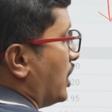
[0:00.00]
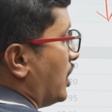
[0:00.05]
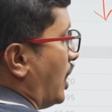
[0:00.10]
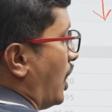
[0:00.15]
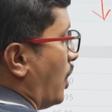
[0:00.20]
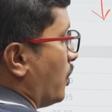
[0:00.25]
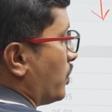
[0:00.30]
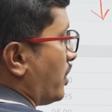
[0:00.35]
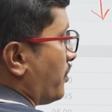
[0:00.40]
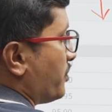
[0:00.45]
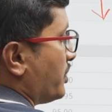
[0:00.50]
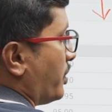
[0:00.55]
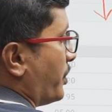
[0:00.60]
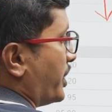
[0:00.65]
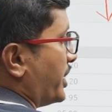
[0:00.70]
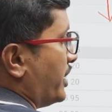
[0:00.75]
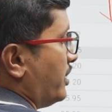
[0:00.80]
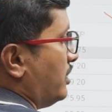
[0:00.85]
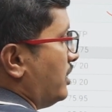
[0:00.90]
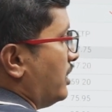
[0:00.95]
out of the
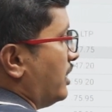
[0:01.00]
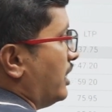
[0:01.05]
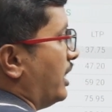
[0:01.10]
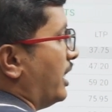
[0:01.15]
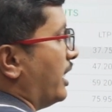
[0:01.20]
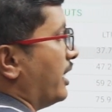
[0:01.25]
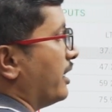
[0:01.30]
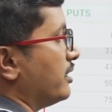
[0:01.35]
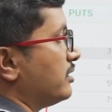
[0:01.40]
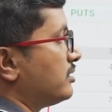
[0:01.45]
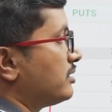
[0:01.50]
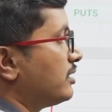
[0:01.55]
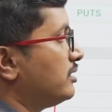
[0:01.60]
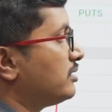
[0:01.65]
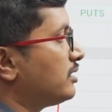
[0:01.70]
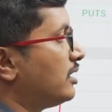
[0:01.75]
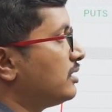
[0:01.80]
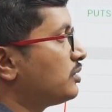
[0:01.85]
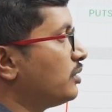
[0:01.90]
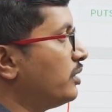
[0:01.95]
money, risk is
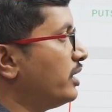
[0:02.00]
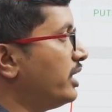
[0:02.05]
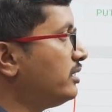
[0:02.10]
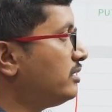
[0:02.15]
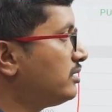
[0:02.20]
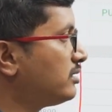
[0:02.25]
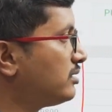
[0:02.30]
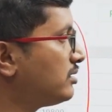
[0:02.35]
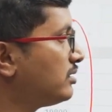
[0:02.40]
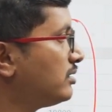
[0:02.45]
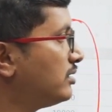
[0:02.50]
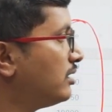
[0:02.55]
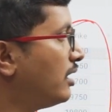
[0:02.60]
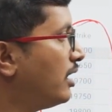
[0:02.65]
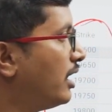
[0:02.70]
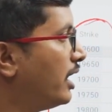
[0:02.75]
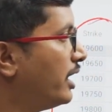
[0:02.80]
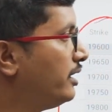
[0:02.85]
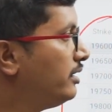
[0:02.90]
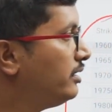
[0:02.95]
also less
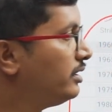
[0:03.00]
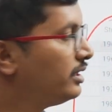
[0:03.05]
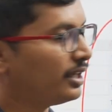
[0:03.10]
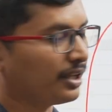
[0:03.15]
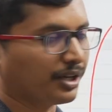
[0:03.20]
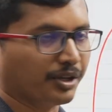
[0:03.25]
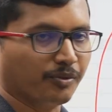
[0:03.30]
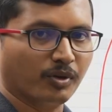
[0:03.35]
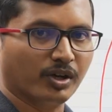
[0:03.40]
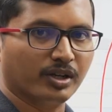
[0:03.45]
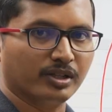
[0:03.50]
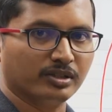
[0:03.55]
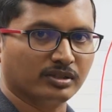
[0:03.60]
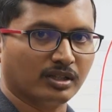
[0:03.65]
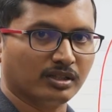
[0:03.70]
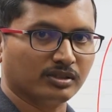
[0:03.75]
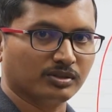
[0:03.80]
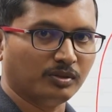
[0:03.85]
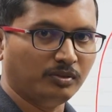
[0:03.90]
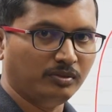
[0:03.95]
and reward is
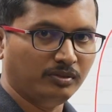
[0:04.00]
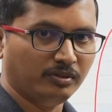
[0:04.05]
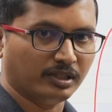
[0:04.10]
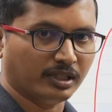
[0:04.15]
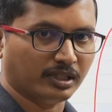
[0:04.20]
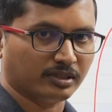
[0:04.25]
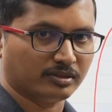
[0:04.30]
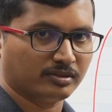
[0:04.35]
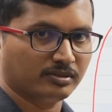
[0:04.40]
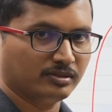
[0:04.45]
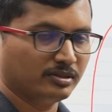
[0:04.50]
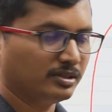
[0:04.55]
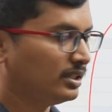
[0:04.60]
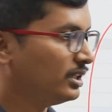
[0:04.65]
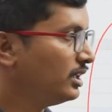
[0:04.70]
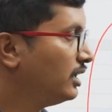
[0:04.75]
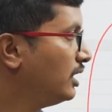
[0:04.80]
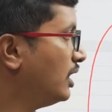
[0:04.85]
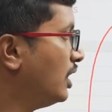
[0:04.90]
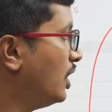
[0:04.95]
also less.
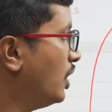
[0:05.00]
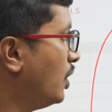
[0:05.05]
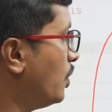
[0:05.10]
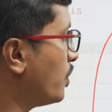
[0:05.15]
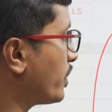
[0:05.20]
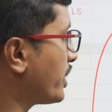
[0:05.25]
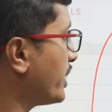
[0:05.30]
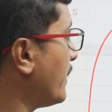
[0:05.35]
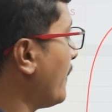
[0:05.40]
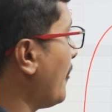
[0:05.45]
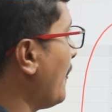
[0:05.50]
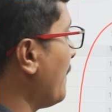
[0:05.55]
Okay,